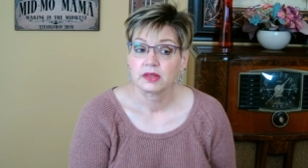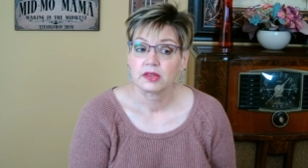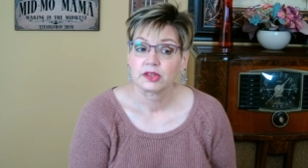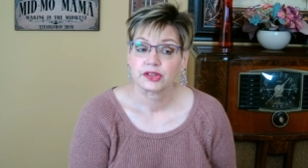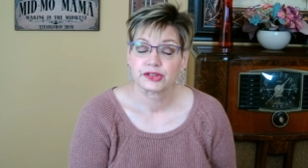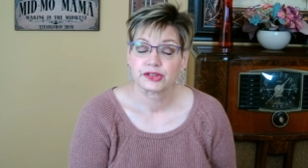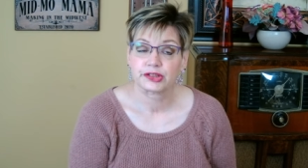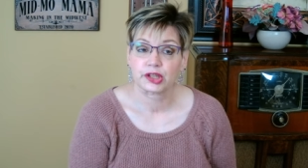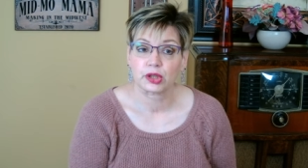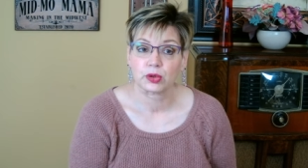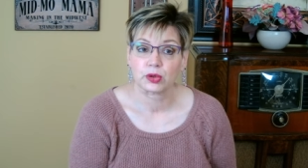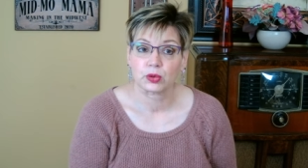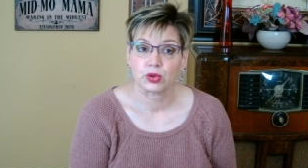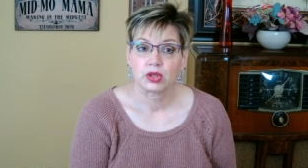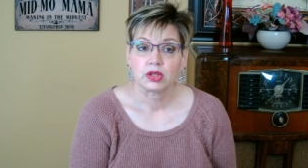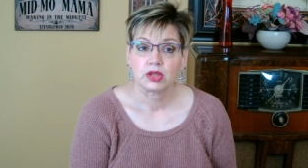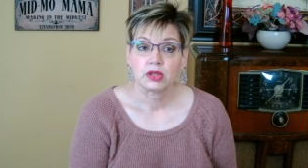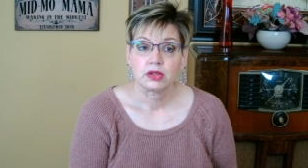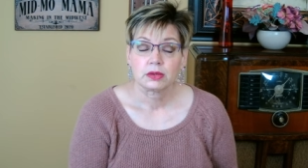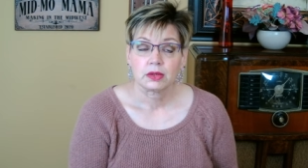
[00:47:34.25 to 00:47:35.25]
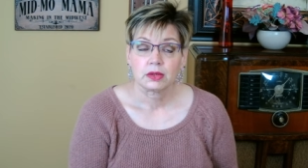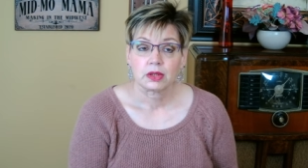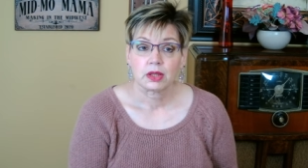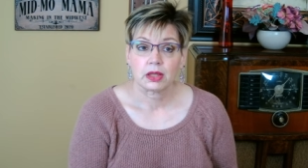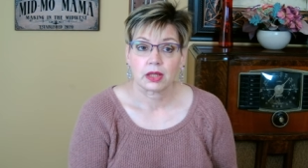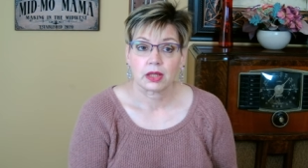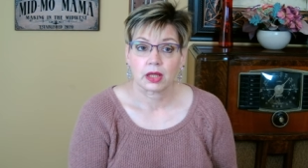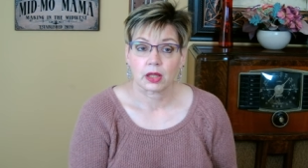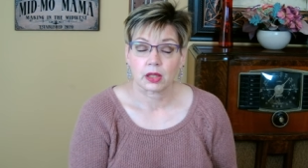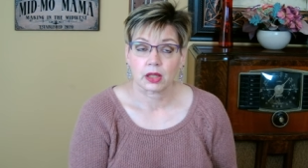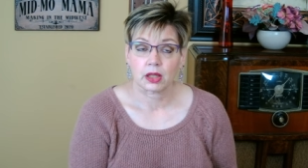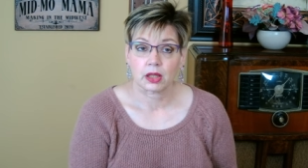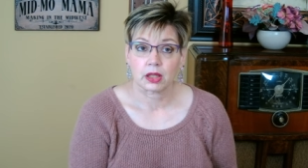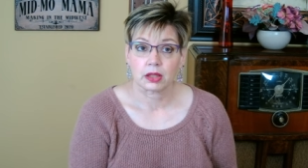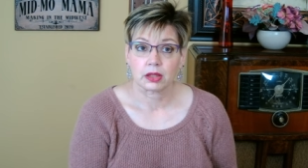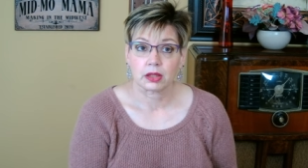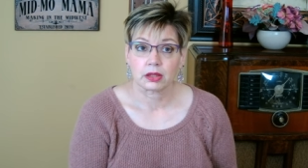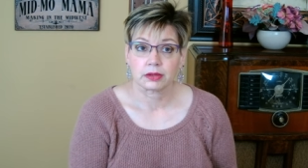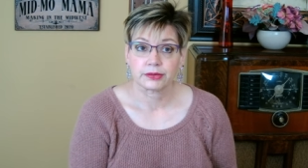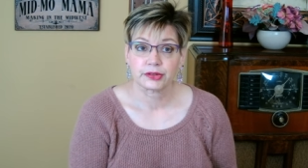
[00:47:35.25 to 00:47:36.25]
So,
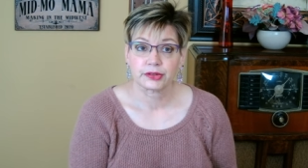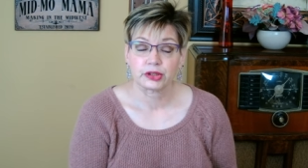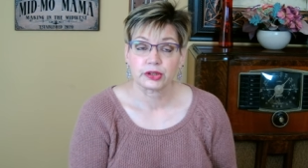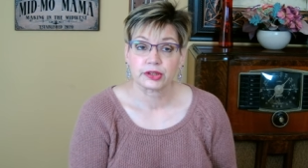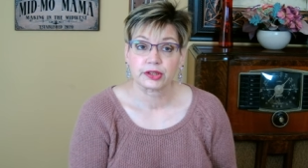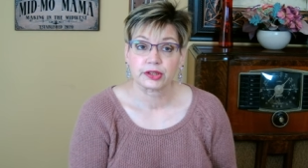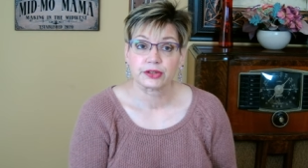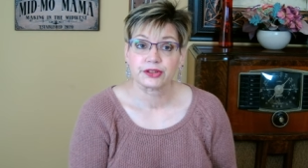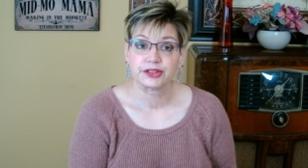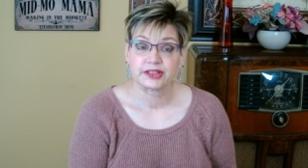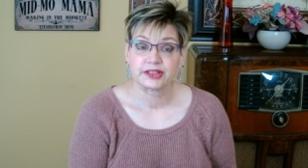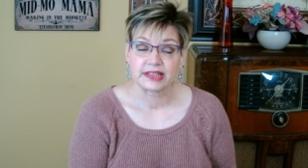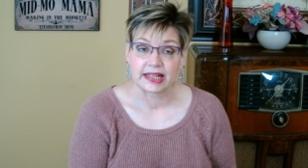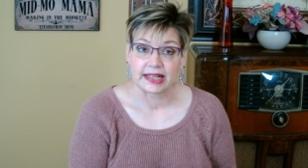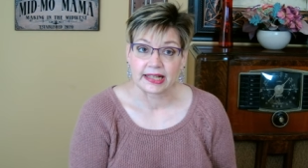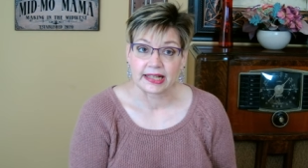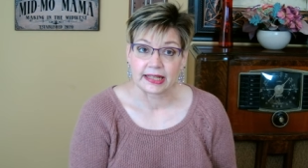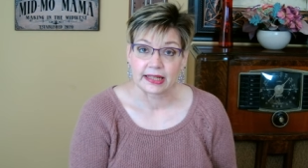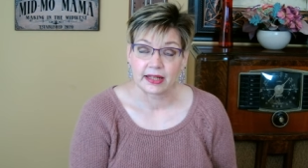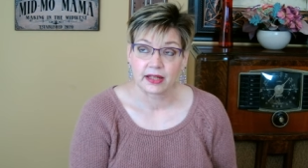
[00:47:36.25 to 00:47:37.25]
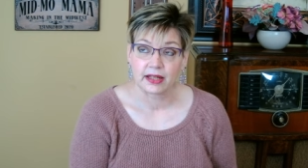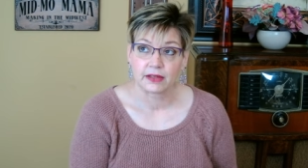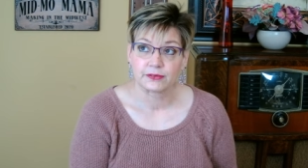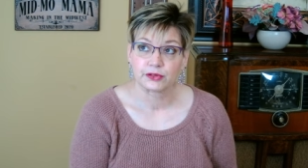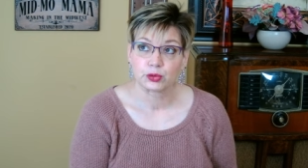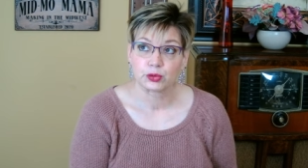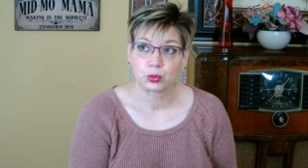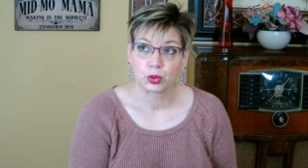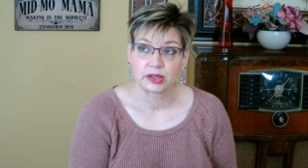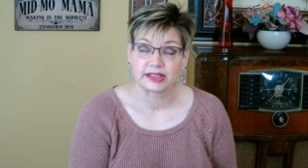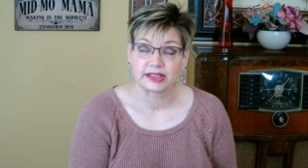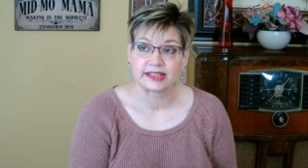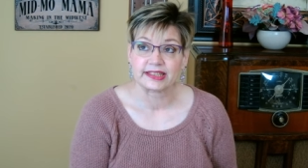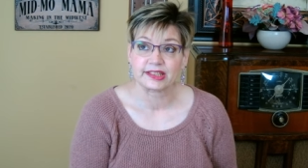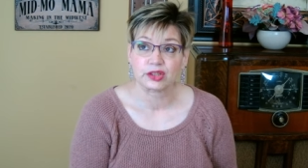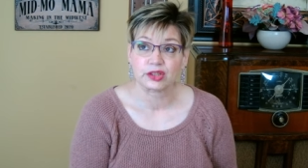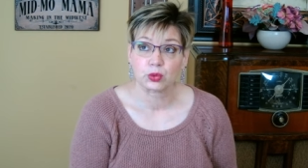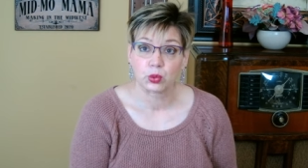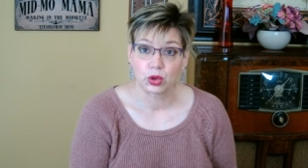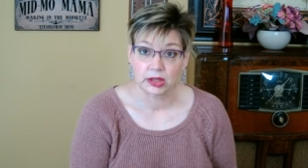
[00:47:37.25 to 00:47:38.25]
uh, New Year's Day of
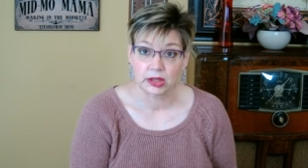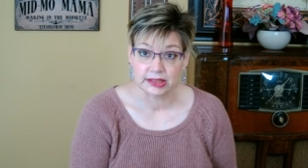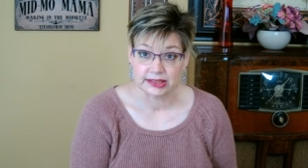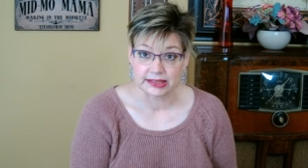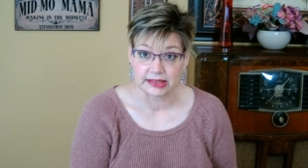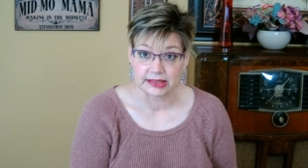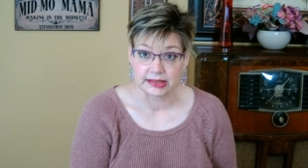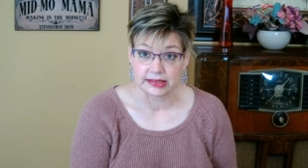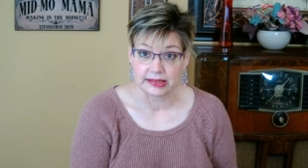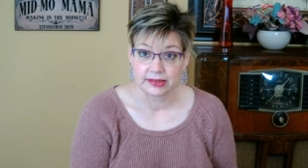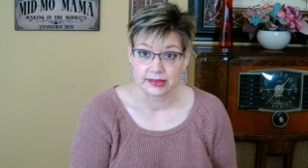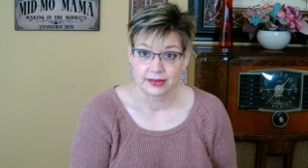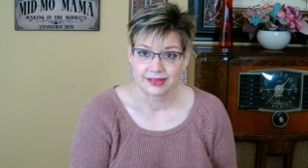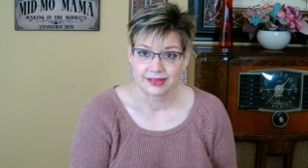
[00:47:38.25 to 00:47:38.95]
2020,